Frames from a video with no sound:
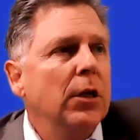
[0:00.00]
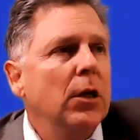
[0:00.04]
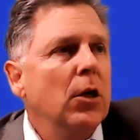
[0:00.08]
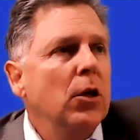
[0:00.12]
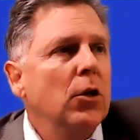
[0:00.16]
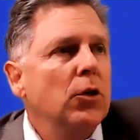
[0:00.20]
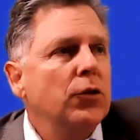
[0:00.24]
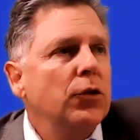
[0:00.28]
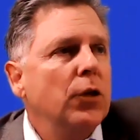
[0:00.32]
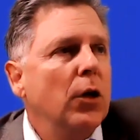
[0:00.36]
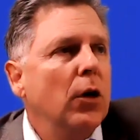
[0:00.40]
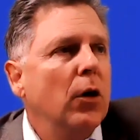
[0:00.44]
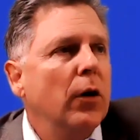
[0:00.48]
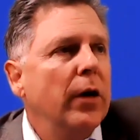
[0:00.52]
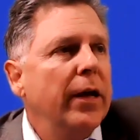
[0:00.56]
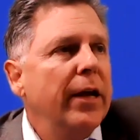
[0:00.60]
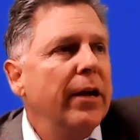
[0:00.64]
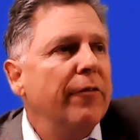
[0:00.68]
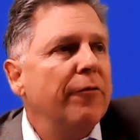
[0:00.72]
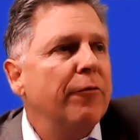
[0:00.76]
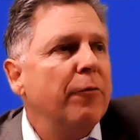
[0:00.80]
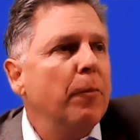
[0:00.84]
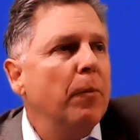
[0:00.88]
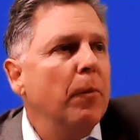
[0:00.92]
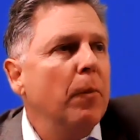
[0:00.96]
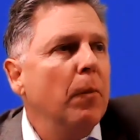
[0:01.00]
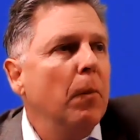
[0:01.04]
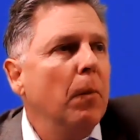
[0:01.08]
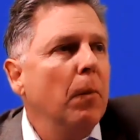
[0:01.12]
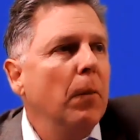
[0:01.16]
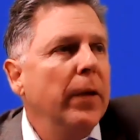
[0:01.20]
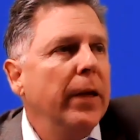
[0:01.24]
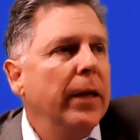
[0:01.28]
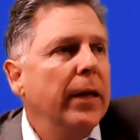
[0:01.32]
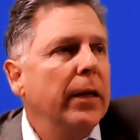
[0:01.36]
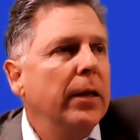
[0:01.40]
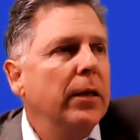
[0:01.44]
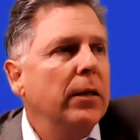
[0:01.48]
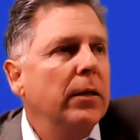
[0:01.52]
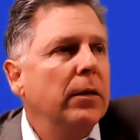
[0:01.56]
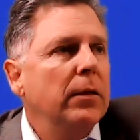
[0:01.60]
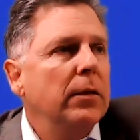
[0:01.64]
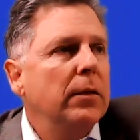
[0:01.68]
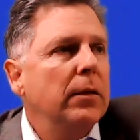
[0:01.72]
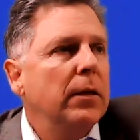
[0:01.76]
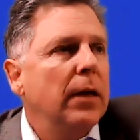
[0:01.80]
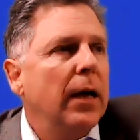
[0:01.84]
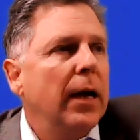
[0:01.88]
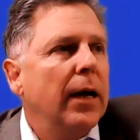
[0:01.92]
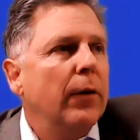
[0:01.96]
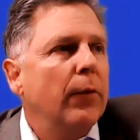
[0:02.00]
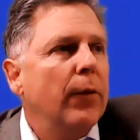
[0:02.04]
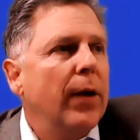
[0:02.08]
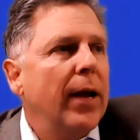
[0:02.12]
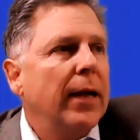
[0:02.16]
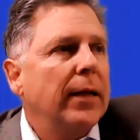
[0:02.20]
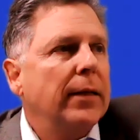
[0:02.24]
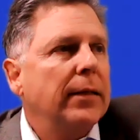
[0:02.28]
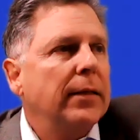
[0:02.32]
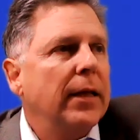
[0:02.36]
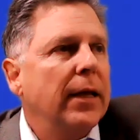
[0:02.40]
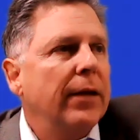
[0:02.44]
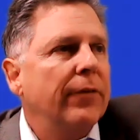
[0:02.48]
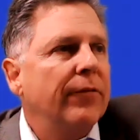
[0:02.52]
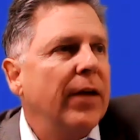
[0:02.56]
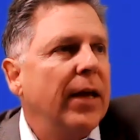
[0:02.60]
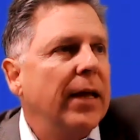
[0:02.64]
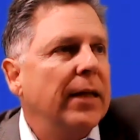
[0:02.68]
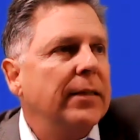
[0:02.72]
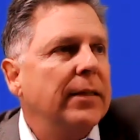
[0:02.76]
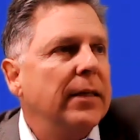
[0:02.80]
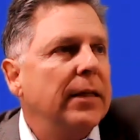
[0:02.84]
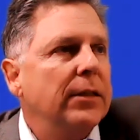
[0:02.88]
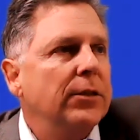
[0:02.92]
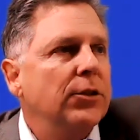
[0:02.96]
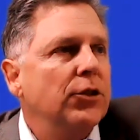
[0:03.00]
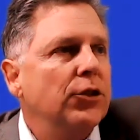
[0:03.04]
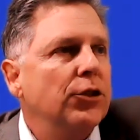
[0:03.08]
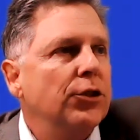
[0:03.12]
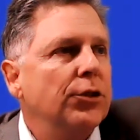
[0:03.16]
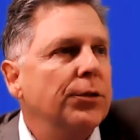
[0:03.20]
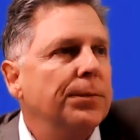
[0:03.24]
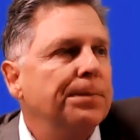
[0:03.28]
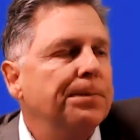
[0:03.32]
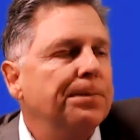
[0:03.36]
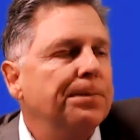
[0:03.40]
So if indirect advantage.